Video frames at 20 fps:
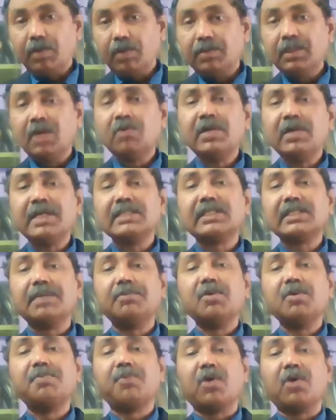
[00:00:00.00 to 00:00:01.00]
Now let's
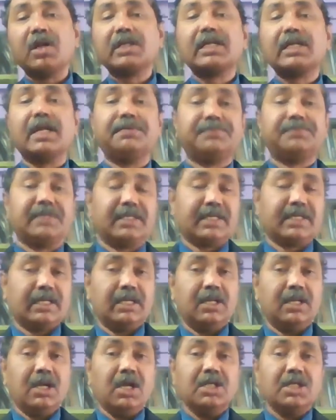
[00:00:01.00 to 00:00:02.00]
come to product life
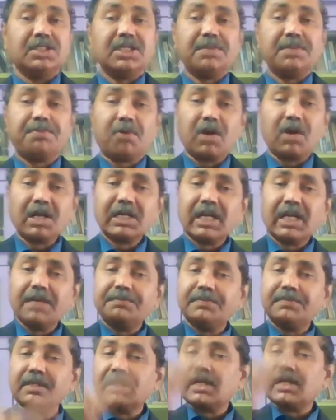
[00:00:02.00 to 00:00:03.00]
cycle. See, product
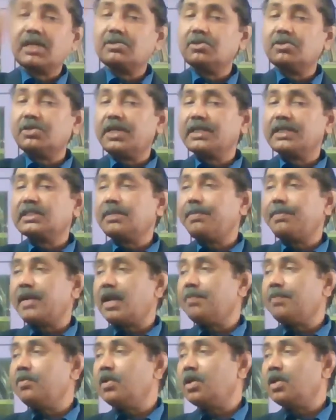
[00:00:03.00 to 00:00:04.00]
life cycle also takes a
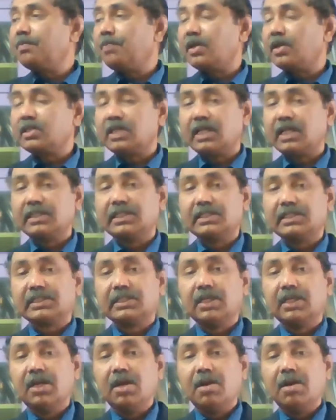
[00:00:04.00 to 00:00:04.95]
parabolic path like this.